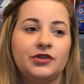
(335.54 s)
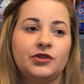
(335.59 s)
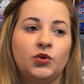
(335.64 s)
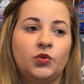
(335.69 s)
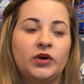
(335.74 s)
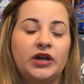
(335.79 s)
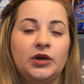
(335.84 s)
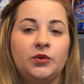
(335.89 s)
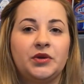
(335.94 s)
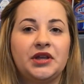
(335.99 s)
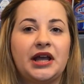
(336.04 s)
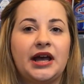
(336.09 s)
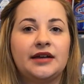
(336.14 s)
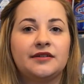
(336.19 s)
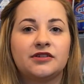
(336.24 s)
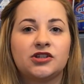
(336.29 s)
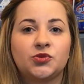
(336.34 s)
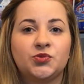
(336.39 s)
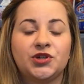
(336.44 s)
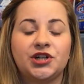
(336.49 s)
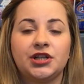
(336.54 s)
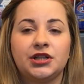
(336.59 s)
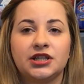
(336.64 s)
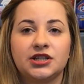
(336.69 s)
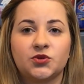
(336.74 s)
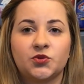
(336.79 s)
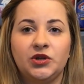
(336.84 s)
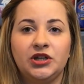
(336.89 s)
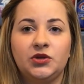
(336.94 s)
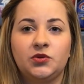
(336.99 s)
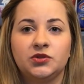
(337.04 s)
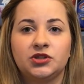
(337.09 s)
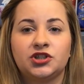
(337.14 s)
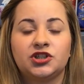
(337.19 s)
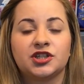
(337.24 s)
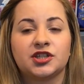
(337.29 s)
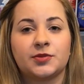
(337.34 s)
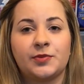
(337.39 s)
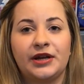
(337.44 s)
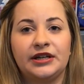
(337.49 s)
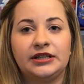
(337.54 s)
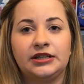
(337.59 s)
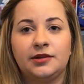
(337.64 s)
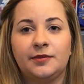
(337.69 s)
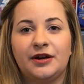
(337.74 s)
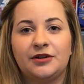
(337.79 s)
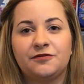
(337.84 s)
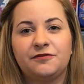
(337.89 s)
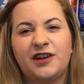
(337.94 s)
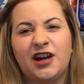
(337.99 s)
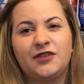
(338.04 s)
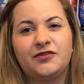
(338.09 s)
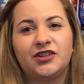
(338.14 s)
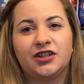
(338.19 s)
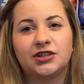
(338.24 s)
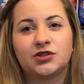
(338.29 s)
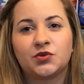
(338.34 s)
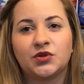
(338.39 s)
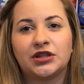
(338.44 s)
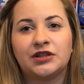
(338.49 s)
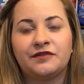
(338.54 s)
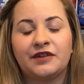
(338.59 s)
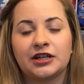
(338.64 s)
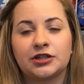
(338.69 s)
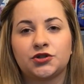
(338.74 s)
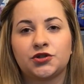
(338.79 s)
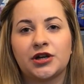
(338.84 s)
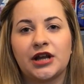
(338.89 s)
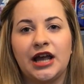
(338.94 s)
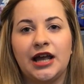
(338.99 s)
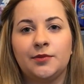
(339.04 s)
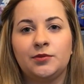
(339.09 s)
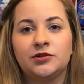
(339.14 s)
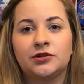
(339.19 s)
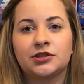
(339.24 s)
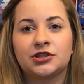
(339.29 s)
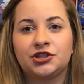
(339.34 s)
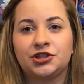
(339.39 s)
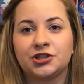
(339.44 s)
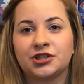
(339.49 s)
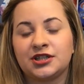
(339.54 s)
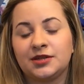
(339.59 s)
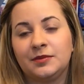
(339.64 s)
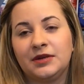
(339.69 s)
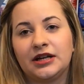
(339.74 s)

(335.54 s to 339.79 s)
the way we kind of spun it this week was just spending about $5 worth of extra care bucks just to